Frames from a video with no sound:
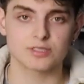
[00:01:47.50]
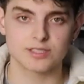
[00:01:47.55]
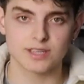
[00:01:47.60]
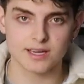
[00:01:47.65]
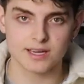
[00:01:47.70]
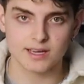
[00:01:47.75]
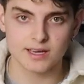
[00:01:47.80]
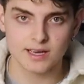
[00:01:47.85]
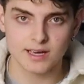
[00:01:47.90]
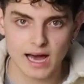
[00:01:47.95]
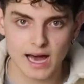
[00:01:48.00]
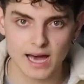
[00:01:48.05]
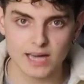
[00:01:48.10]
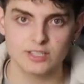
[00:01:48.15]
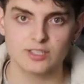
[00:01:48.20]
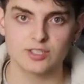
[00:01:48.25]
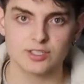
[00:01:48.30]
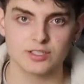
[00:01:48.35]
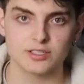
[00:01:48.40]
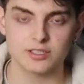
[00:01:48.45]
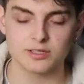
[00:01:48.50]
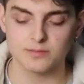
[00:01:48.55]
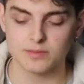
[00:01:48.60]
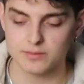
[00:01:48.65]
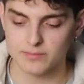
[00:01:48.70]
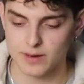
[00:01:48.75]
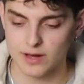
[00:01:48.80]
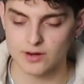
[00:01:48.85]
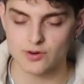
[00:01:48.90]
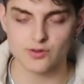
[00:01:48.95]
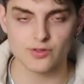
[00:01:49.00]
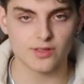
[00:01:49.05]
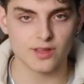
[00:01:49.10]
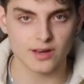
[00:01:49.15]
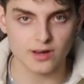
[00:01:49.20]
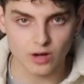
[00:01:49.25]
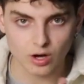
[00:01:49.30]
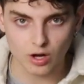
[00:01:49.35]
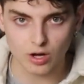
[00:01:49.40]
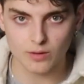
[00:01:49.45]
like, I just need to be better
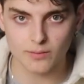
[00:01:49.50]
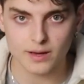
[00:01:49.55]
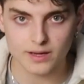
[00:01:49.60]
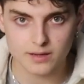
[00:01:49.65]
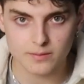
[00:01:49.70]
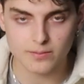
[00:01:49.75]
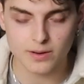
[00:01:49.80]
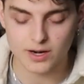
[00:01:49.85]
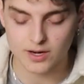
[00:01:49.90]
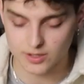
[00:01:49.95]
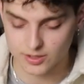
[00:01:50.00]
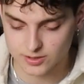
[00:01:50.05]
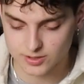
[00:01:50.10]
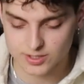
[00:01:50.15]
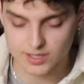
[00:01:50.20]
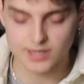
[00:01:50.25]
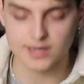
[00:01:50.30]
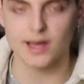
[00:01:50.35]
than all my competitors in